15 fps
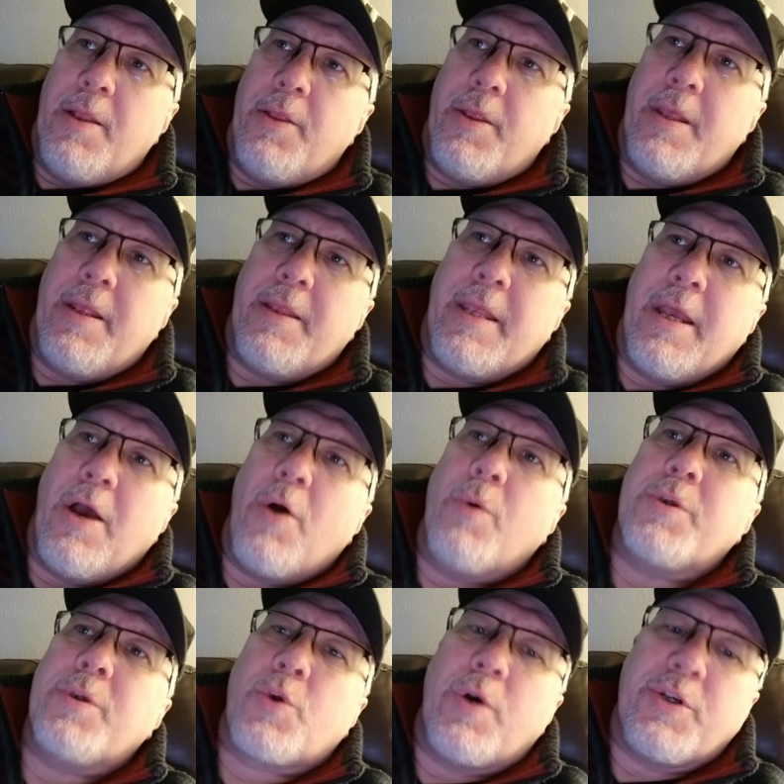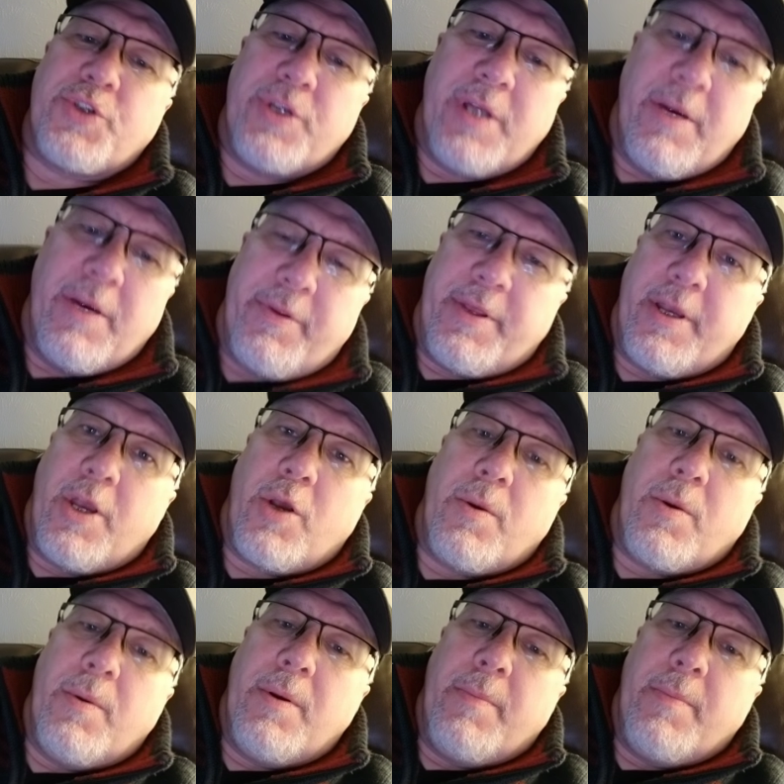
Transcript: They always question everything,